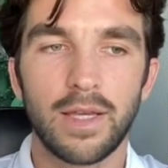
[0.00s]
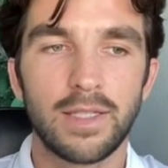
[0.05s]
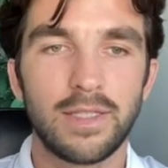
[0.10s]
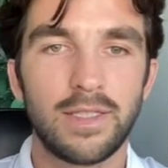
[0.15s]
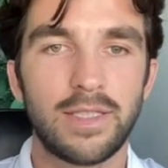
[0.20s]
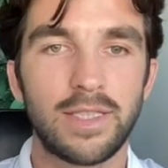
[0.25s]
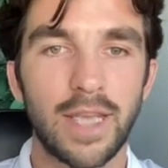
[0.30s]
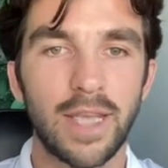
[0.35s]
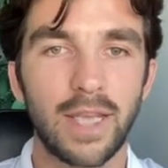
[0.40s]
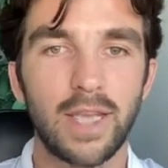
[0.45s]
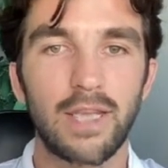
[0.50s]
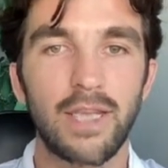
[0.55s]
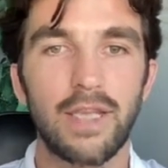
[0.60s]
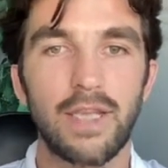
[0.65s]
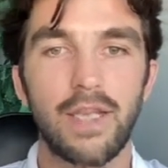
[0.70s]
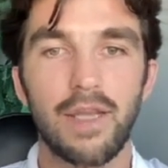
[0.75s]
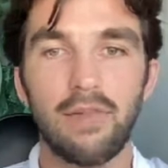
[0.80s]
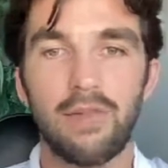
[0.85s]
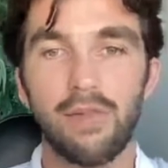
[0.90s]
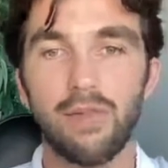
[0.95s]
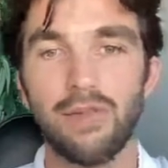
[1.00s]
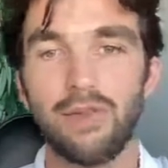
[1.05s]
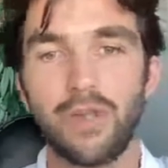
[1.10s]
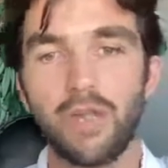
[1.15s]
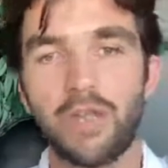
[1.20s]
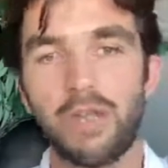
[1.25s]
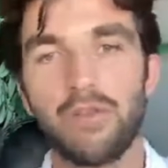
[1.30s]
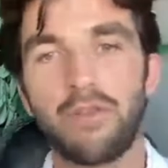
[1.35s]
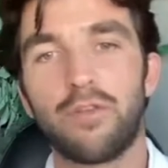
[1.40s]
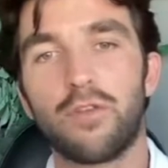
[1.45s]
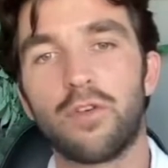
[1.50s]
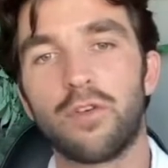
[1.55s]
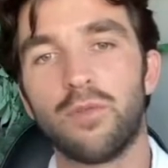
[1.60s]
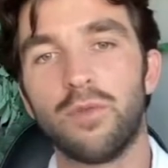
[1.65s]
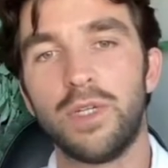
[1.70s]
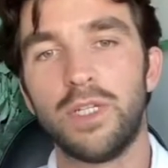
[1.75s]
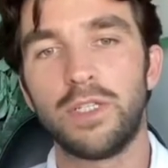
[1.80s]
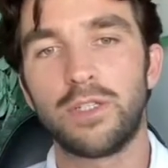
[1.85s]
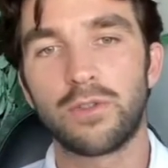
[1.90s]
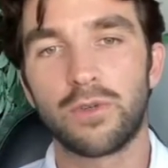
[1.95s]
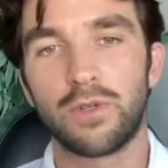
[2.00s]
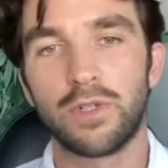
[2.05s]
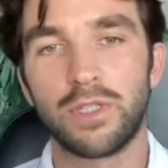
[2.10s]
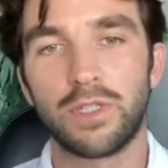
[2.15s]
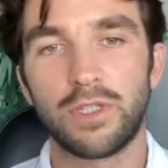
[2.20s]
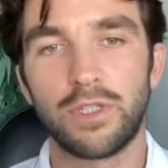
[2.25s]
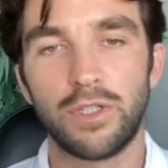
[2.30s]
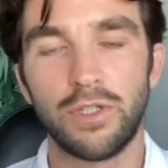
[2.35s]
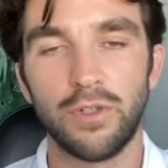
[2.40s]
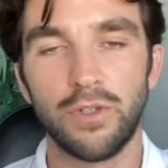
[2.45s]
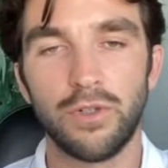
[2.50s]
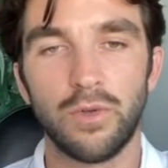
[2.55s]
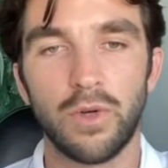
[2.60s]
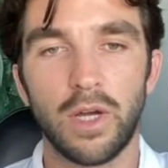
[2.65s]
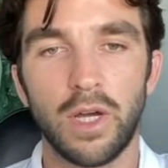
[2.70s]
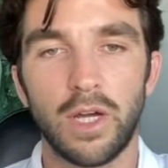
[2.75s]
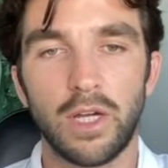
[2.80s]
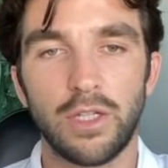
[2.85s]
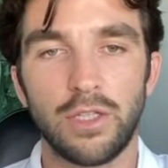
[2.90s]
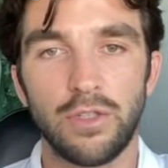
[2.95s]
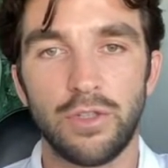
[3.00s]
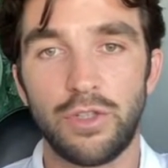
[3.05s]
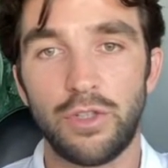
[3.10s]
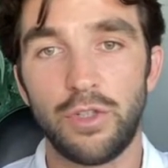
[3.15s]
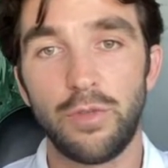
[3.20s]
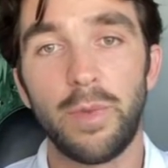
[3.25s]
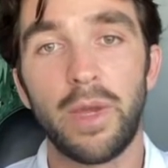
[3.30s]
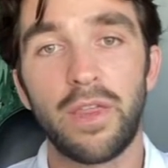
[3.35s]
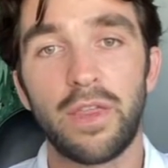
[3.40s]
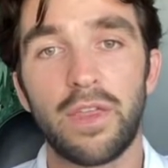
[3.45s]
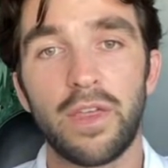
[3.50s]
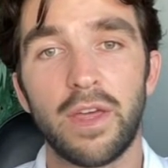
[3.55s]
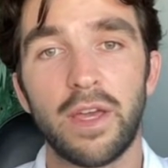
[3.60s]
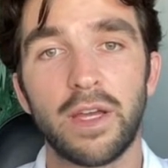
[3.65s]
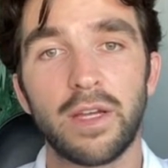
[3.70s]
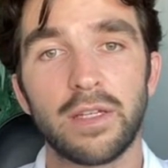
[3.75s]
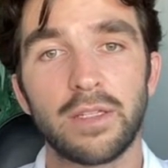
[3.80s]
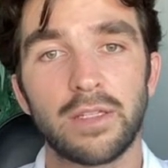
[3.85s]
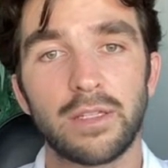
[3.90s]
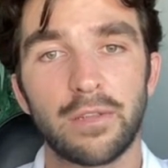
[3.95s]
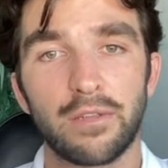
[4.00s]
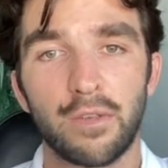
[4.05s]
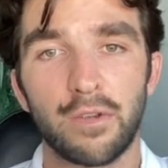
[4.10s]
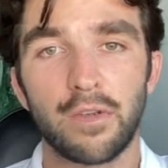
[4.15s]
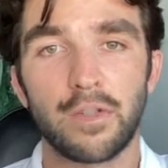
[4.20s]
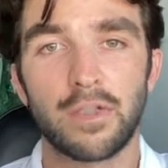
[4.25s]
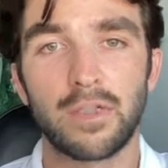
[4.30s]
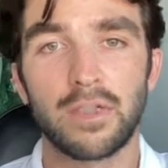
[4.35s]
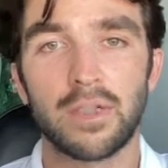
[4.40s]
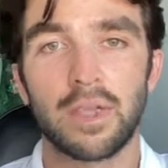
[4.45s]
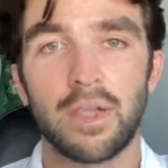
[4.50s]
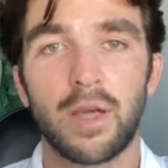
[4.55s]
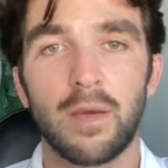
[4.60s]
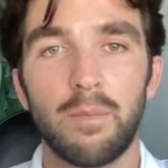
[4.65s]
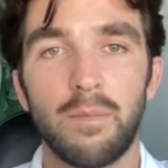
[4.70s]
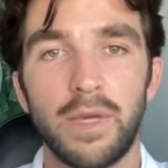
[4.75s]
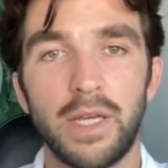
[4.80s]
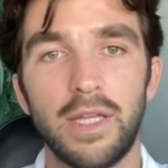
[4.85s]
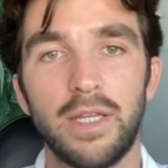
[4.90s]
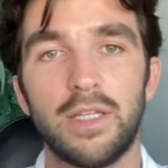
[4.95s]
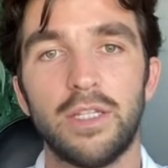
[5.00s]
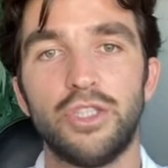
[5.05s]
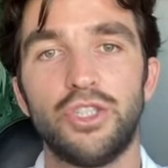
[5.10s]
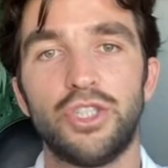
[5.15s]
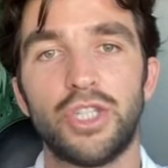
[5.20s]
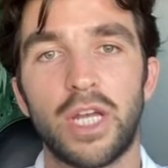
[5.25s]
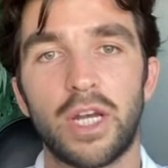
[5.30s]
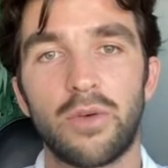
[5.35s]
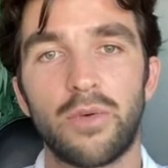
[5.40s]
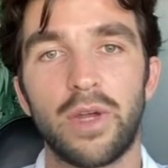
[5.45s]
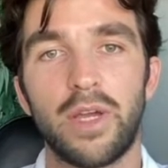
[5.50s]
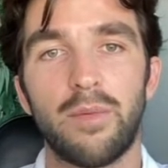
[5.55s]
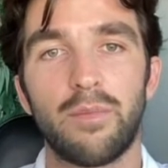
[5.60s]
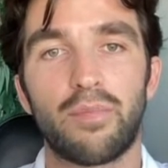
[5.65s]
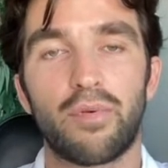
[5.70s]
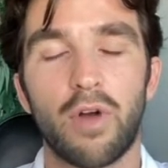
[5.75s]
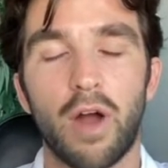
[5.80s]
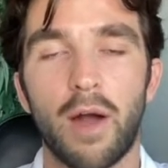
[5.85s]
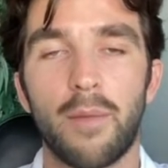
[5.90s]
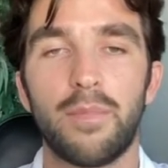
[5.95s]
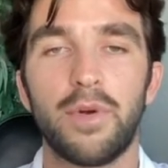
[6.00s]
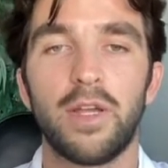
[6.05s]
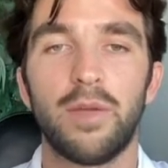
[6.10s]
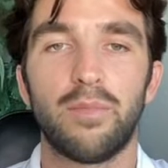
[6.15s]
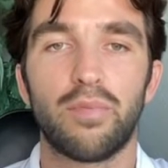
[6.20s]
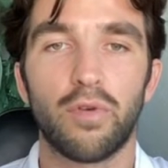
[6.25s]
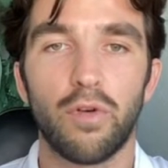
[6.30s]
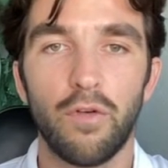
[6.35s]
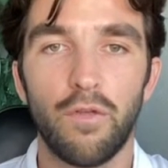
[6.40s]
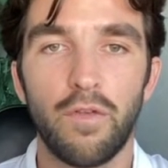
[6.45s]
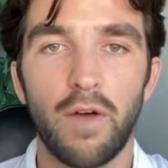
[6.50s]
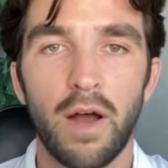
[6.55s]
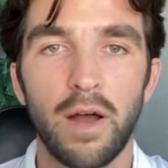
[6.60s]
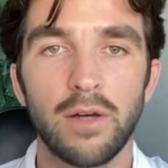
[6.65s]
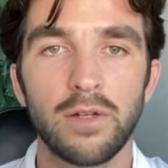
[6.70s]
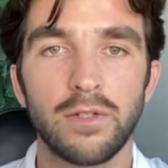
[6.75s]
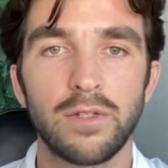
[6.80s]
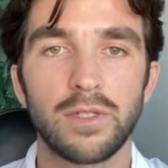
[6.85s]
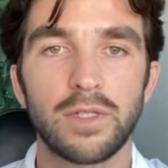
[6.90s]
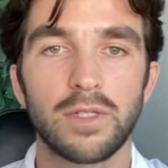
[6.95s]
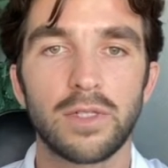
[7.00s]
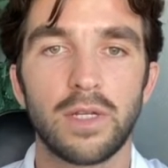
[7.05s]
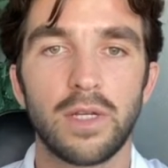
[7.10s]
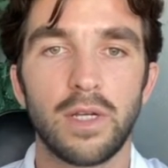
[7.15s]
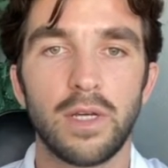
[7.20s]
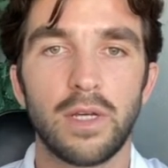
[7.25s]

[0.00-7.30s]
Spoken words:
Secondly, if you're looking for a resource to do two main things, the first being to generate property profiles.